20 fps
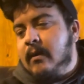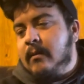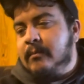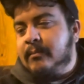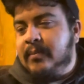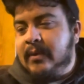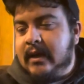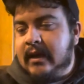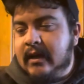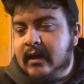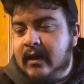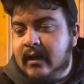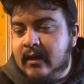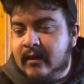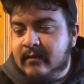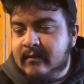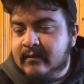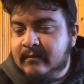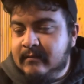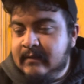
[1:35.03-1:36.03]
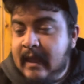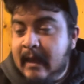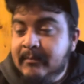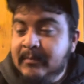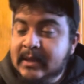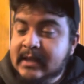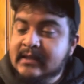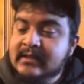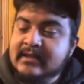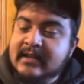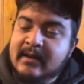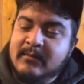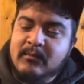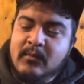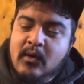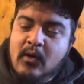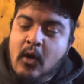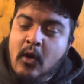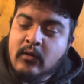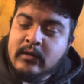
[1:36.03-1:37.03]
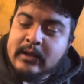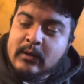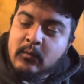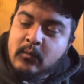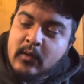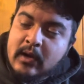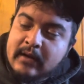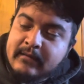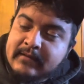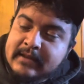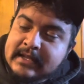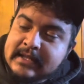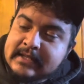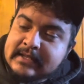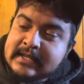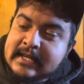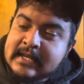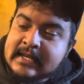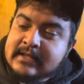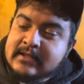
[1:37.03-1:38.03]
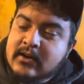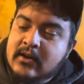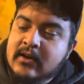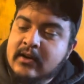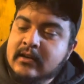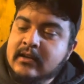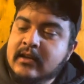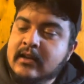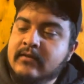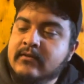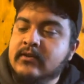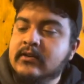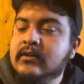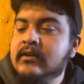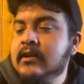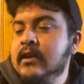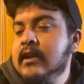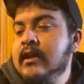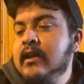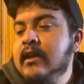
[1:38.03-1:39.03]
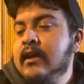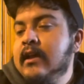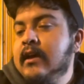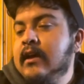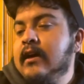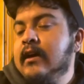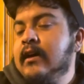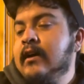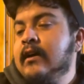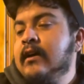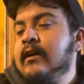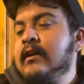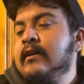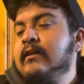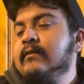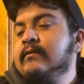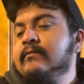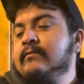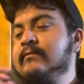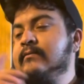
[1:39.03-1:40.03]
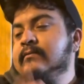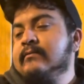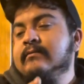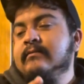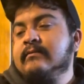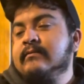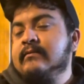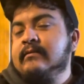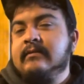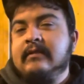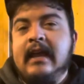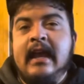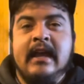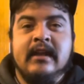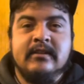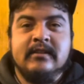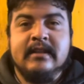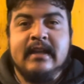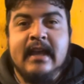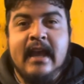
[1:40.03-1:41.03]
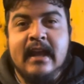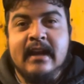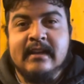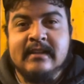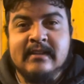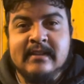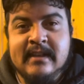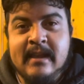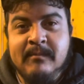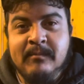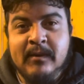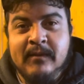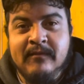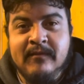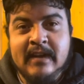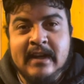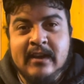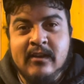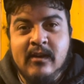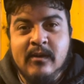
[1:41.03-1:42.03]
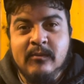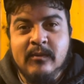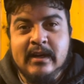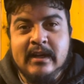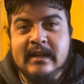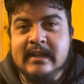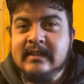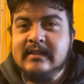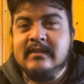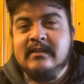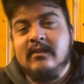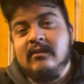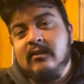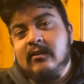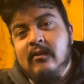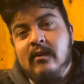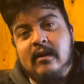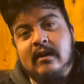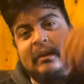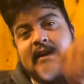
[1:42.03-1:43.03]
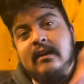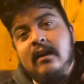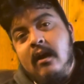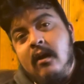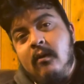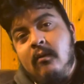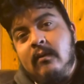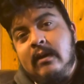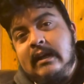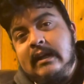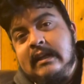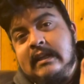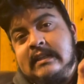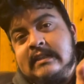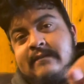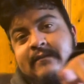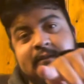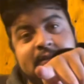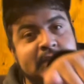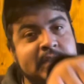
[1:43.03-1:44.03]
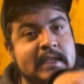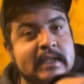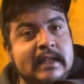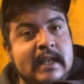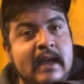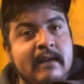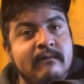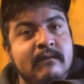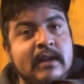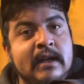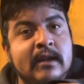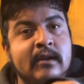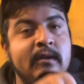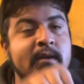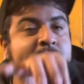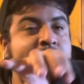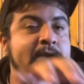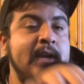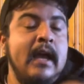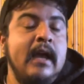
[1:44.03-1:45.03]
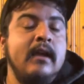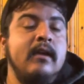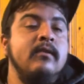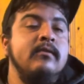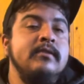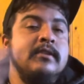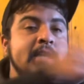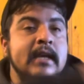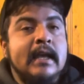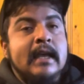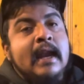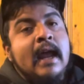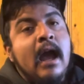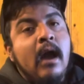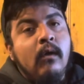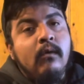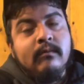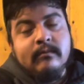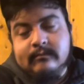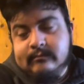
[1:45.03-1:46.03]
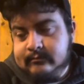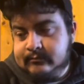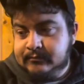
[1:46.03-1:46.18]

But that being said, only one of these is a hardcover. I actually had a separate video on what it is, so you already know what it is if you've seen that video. If not, go check it out.